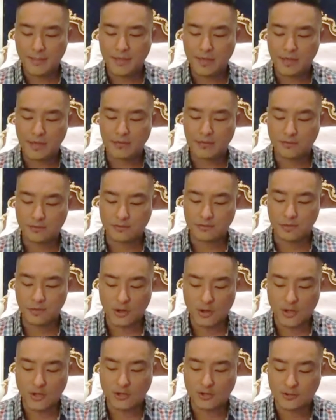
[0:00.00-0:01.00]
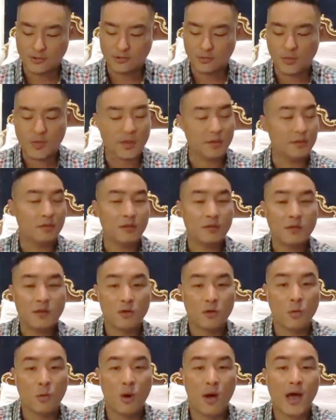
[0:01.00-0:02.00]
And the bitterness is turning into
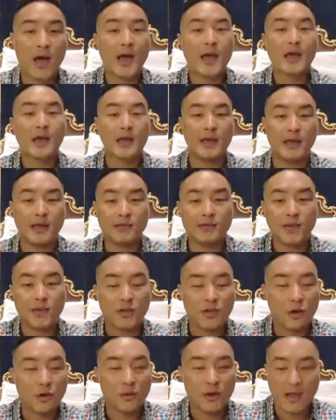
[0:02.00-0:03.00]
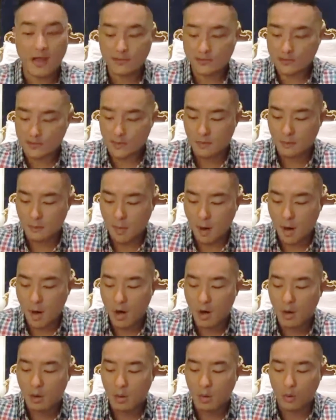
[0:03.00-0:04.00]
sweet. Why is it known
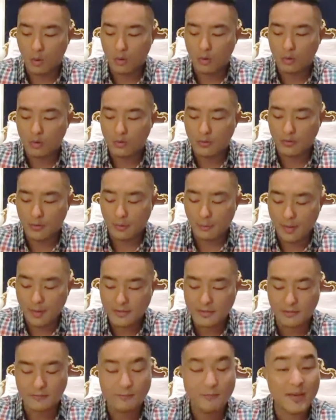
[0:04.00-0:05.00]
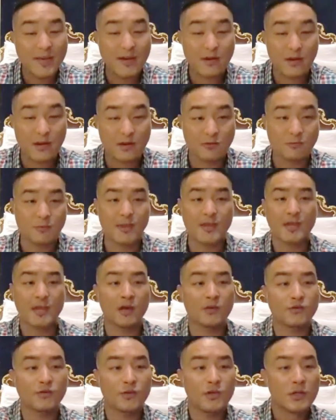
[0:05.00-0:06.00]
as the Mar or the month of
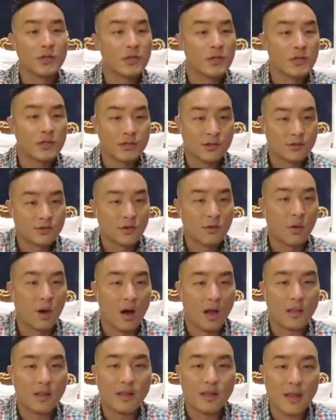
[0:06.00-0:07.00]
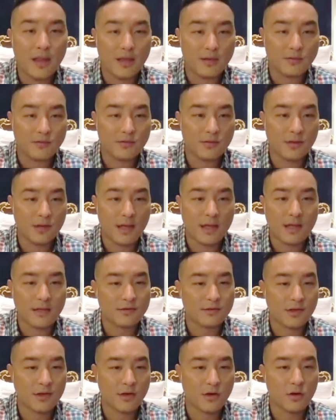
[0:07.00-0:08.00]
bitterness? Because there's no
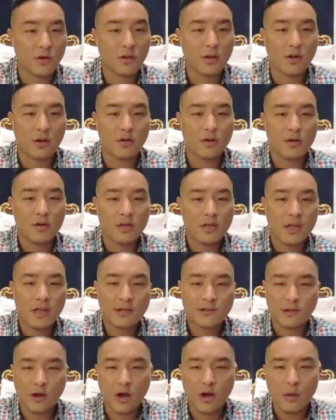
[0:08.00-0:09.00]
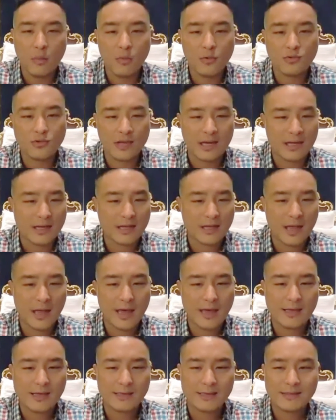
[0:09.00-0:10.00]
holidays. Like I said earlier, it's
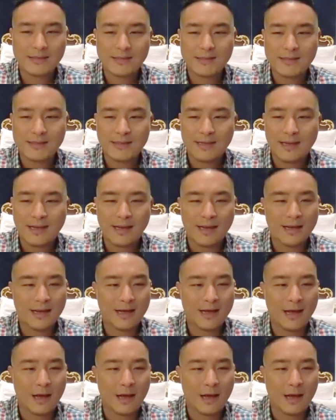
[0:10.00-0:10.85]
almost kind of like